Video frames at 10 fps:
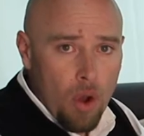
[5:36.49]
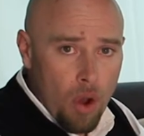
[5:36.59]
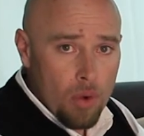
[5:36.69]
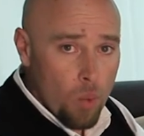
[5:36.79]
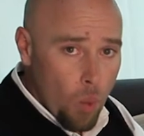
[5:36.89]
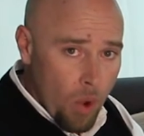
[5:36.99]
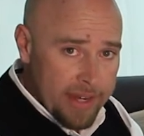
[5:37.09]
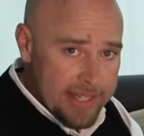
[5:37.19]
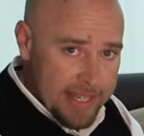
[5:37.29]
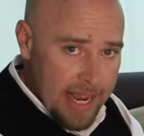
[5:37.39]
on
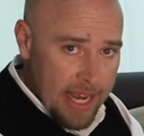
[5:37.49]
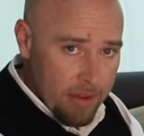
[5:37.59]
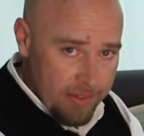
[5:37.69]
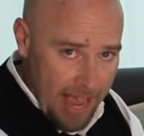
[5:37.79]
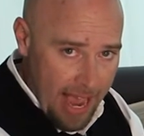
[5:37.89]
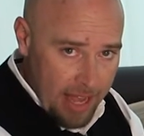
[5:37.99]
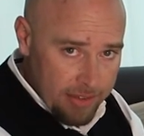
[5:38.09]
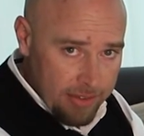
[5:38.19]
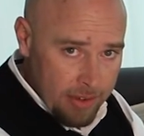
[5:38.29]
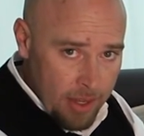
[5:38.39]
one tank of
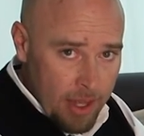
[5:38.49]
gas.